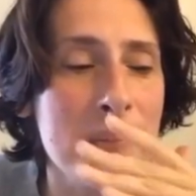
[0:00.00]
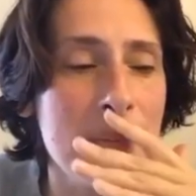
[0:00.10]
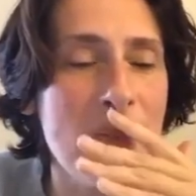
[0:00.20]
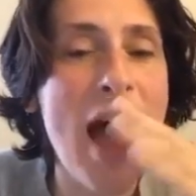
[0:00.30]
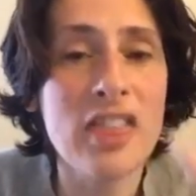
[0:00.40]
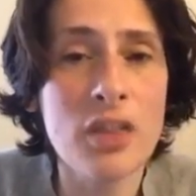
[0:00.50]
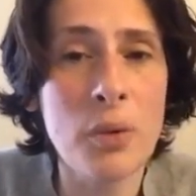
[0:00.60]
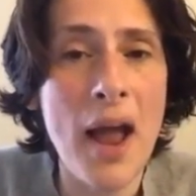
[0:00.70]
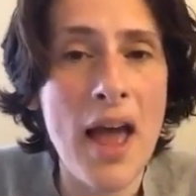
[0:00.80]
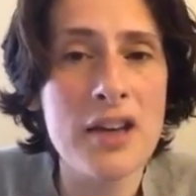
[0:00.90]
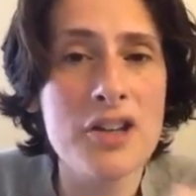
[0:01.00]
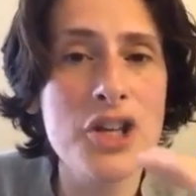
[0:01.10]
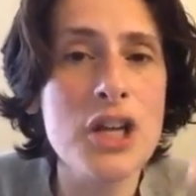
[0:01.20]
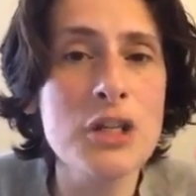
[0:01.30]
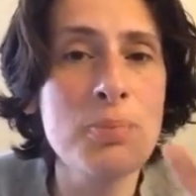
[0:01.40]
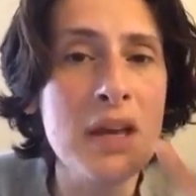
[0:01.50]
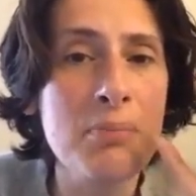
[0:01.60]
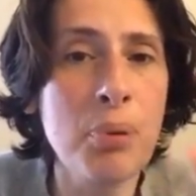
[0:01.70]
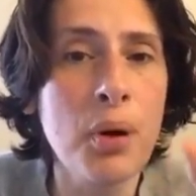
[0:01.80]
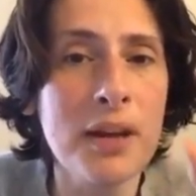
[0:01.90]
that threat, just being
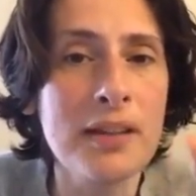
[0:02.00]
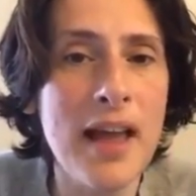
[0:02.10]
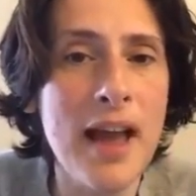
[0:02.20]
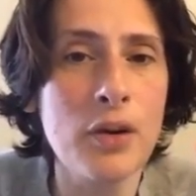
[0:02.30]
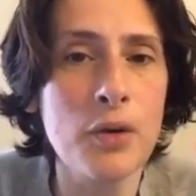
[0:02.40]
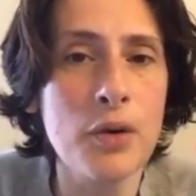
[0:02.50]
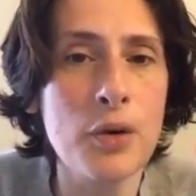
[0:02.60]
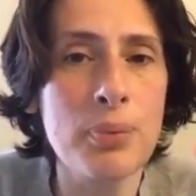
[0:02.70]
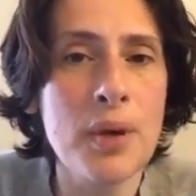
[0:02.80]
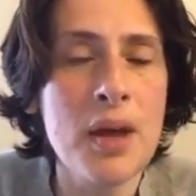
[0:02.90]
put in that group,